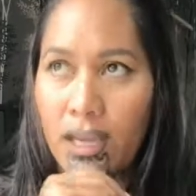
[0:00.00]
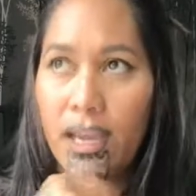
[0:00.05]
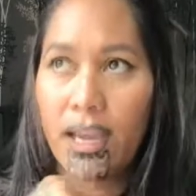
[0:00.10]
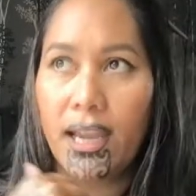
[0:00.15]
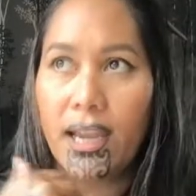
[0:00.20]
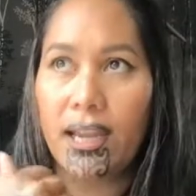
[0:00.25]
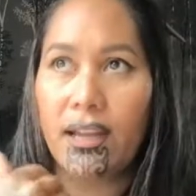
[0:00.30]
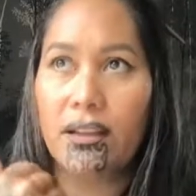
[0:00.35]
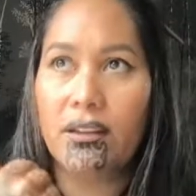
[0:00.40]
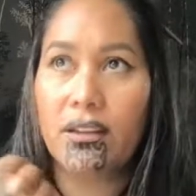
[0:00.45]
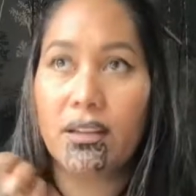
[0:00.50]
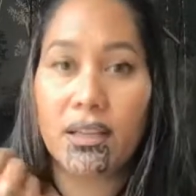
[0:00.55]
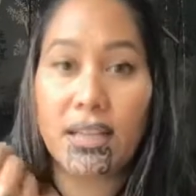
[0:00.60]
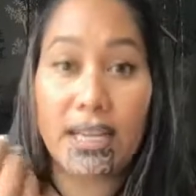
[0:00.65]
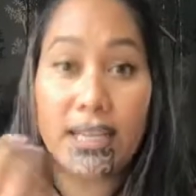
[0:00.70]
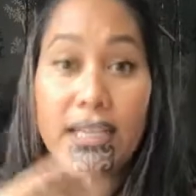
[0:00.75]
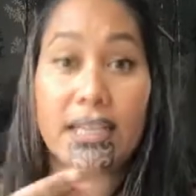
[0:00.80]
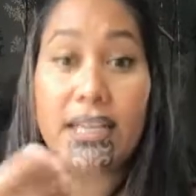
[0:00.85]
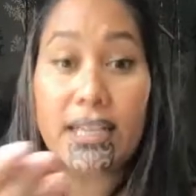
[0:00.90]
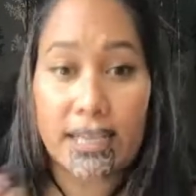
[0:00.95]
and
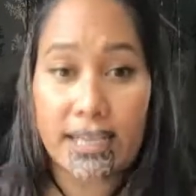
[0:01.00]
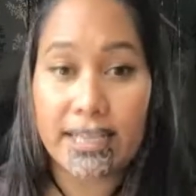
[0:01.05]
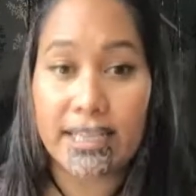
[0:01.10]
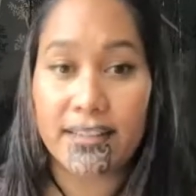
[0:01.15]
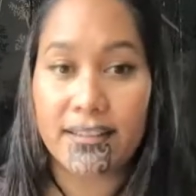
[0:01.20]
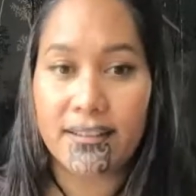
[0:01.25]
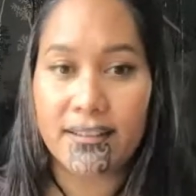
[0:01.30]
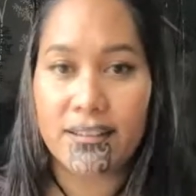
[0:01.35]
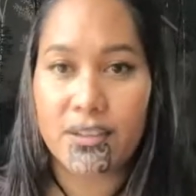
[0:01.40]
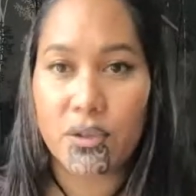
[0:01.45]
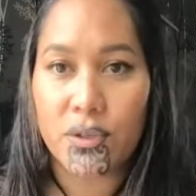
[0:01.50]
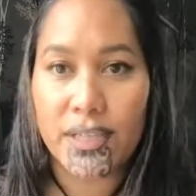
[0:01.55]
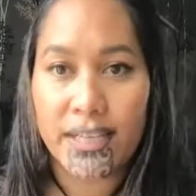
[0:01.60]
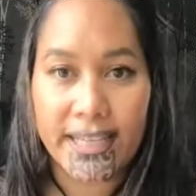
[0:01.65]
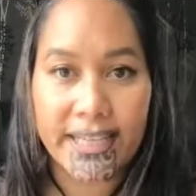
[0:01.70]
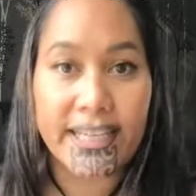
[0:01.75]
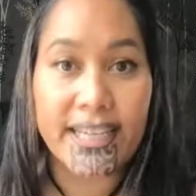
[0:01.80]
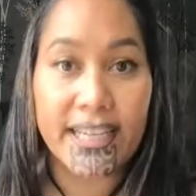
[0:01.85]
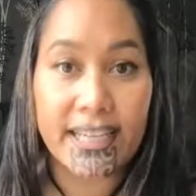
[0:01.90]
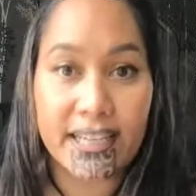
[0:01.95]
eating clean. So
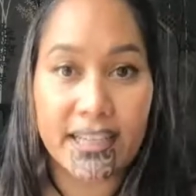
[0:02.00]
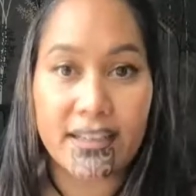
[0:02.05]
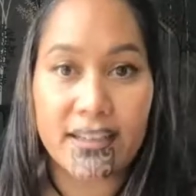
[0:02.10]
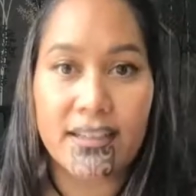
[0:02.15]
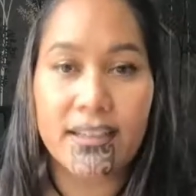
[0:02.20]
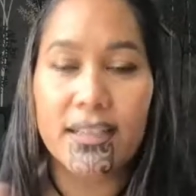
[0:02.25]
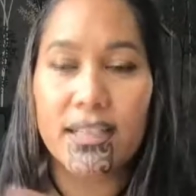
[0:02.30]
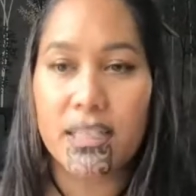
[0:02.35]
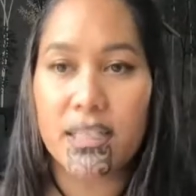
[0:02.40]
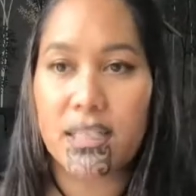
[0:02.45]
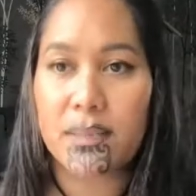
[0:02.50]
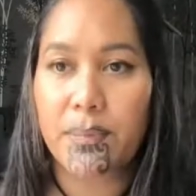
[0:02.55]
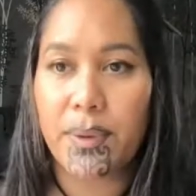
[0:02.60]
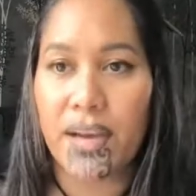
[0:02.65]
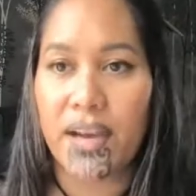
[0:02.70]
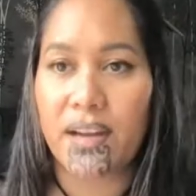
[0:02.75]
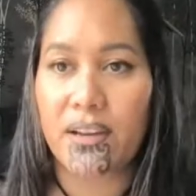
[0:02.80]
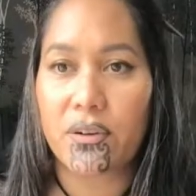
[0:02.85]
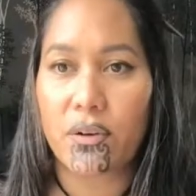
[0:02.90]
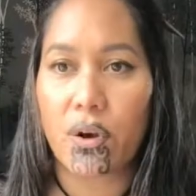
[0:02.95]
clean eating is a
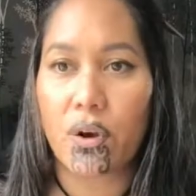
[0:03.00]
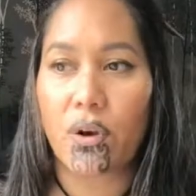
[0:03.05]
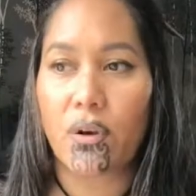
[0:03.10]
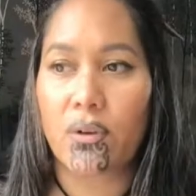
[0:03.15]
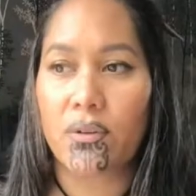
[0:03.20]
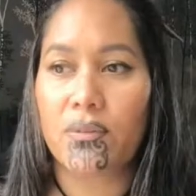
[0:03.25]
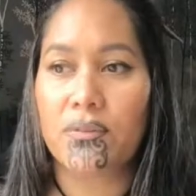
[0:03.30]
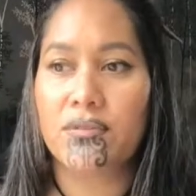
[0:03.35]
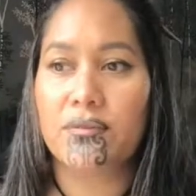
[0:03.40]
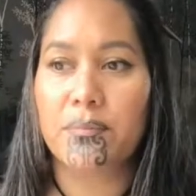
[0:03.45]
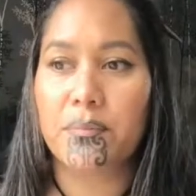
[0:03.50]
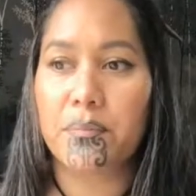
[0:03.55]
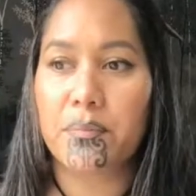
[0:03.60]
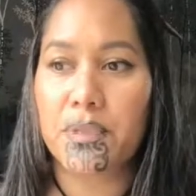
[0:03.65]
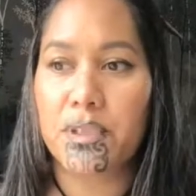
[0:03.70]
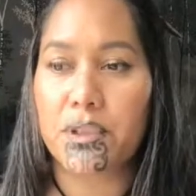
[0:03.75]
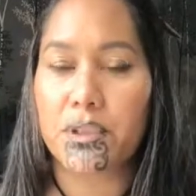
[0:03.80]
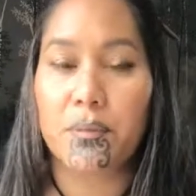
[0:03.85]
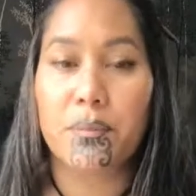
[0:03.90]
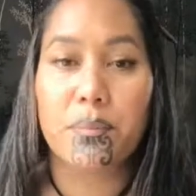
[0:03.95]
part of
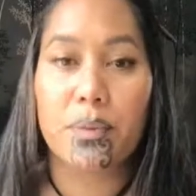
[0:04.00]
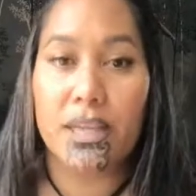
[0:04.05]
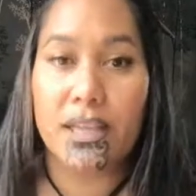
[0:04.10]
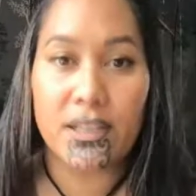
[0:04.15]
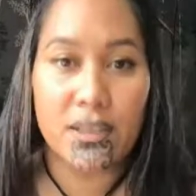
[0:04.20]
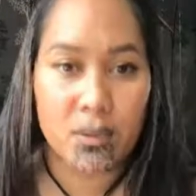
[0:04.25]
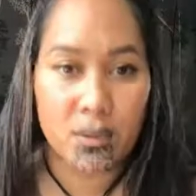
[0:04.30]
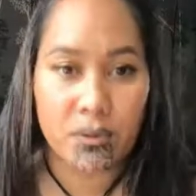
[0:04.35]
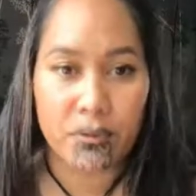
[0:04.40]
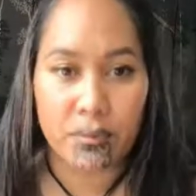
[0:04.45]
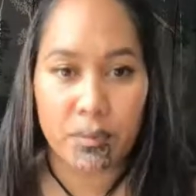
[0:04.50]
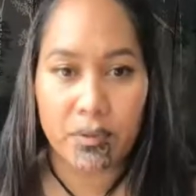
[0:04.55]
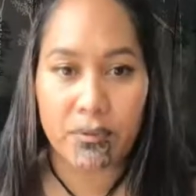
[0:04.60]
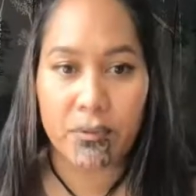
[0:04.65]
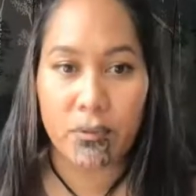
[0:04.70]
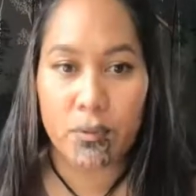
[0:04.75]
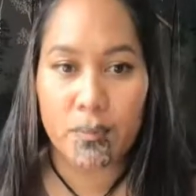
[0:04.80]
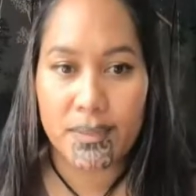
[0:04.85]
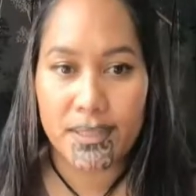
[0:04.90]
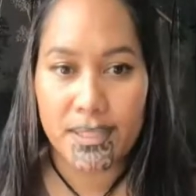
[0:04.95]
any sort of
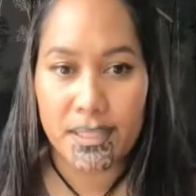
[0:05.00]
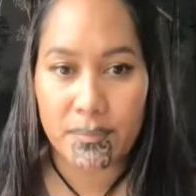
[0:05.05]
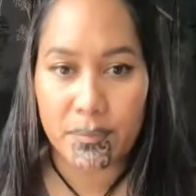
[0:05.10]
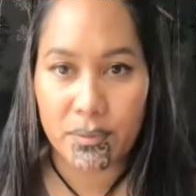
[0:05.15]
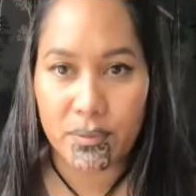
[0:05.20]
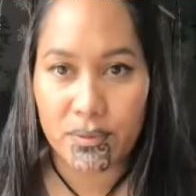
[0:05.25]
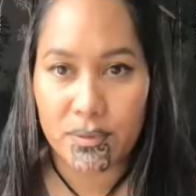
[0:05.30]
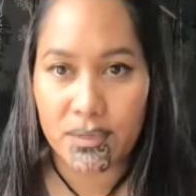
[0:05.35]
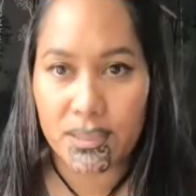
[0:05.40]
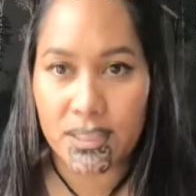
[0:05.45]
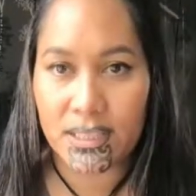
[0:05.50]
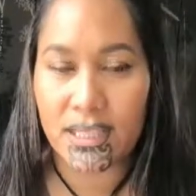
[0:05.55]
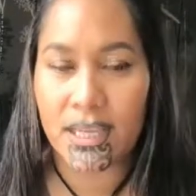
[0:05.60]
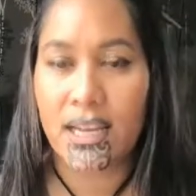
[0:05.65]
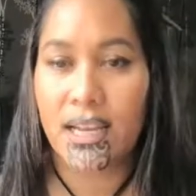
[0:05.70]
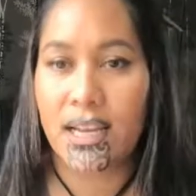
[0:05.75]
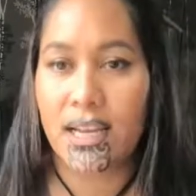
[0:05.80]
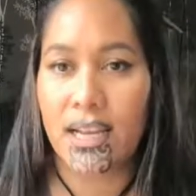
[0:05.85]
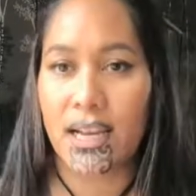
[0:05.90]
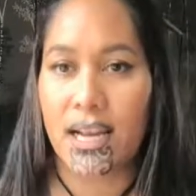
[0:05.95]
performance sports,
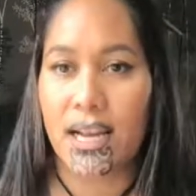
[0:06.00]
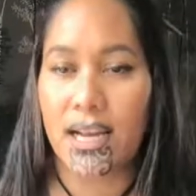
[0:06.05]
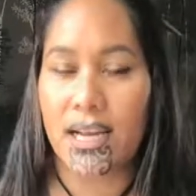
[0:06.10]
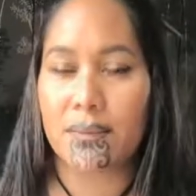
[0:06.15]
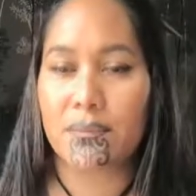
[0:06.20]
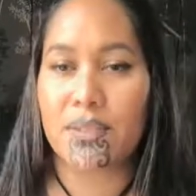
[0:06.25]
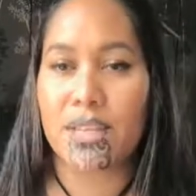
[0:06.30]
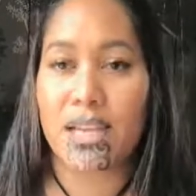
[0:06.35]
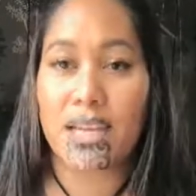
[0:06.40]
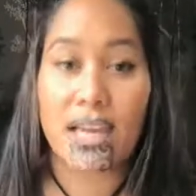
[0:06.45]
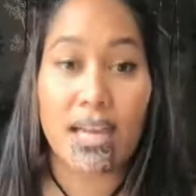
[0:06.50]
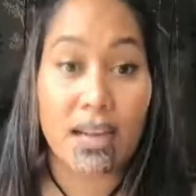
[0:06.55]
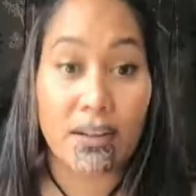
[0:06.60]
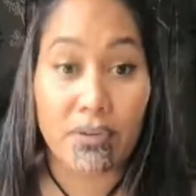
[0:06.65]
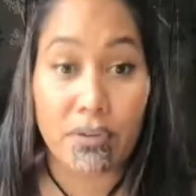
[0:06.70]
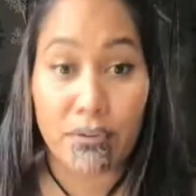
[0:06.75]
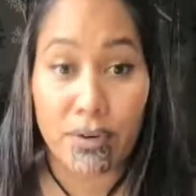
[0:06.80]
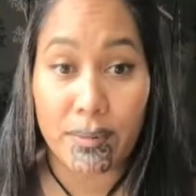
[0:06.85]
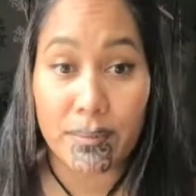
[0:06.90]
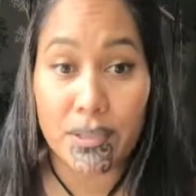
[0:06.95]
taking
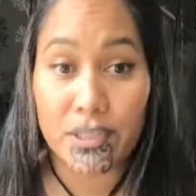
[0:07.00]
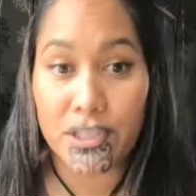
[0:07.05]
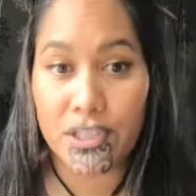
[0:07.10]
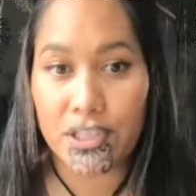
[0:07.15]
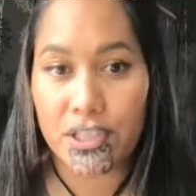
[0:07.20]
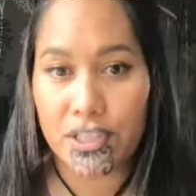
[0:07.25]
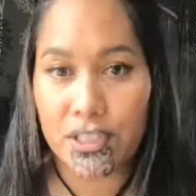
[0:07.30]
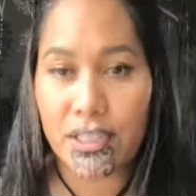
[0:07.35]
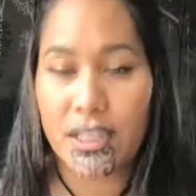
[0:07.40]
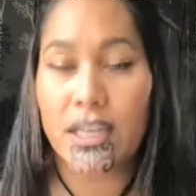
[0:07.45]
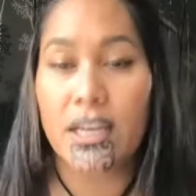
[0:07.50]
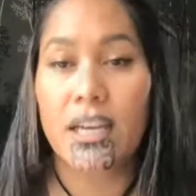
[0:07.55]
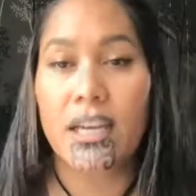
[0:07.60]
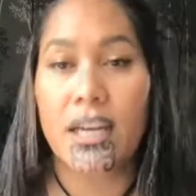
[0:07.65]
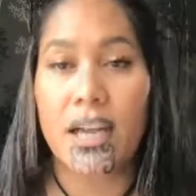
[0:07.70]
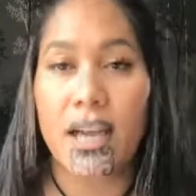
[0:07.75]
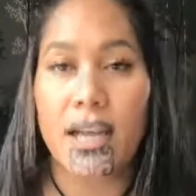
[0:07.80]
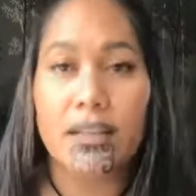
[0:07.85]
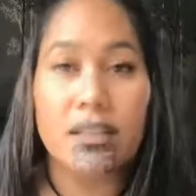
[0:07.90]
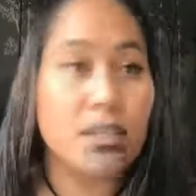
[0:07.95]
out the rubbish,
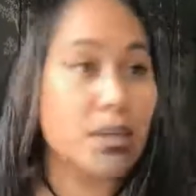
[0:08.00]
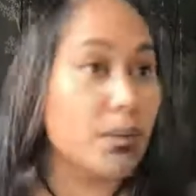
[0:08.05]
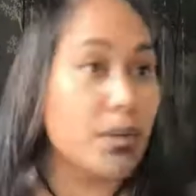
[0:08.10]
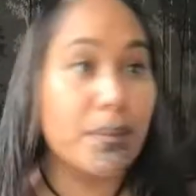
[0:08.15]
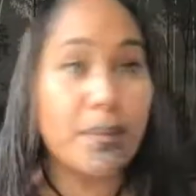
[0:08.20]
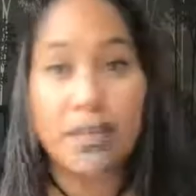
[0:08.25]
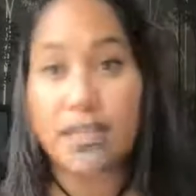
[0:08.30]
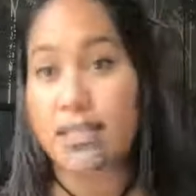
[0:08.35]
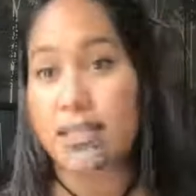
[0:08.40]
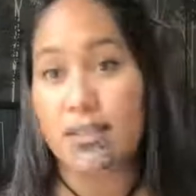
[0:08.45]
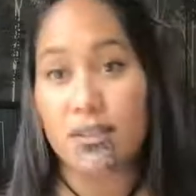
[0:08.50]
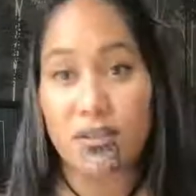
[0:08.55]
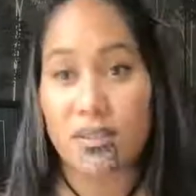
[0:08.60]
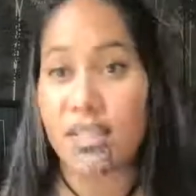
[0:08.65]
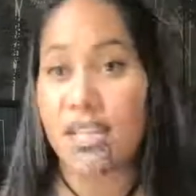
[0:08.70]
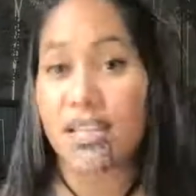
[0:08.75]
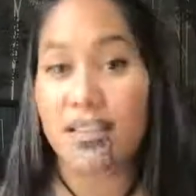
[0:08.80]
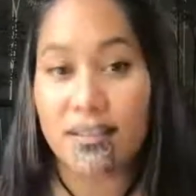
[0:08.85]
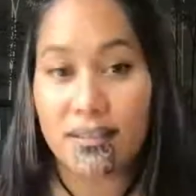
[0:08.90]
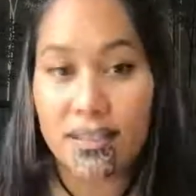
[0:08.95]
and so I based it on
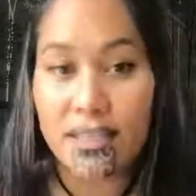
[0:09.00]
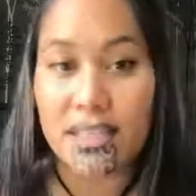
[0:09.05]
that.